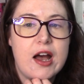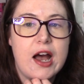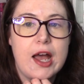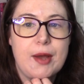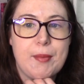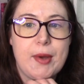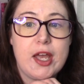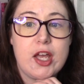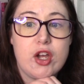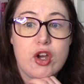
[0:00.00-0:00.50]
I
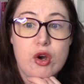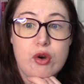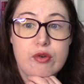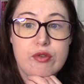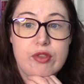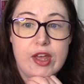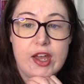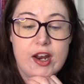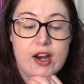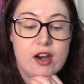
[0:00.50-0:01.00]
might go
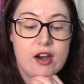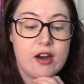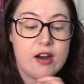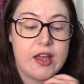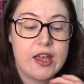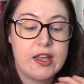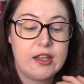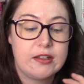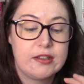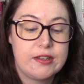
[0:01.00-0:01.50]
there
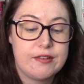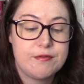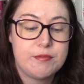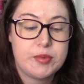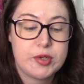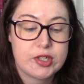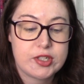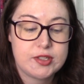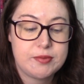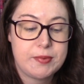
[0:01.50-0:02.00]
and leave
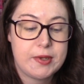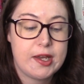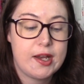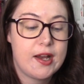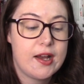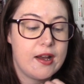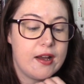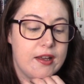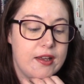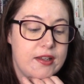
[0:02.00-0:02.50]
books
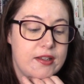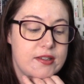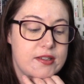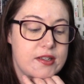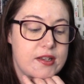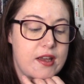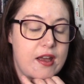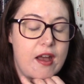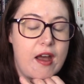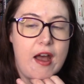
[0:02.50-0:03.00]
behind
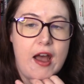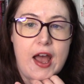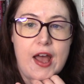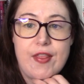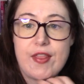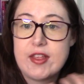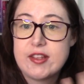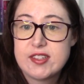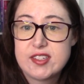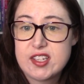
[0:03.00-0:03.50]

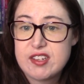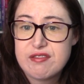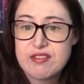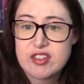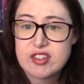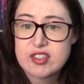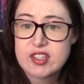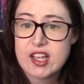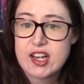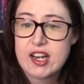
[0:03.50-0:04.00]
and then see if
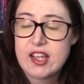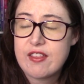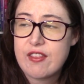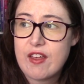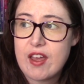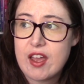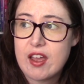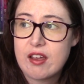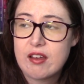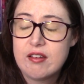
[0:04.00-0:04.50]
there's
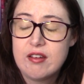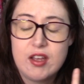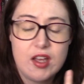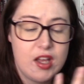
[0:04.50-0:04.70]
anything.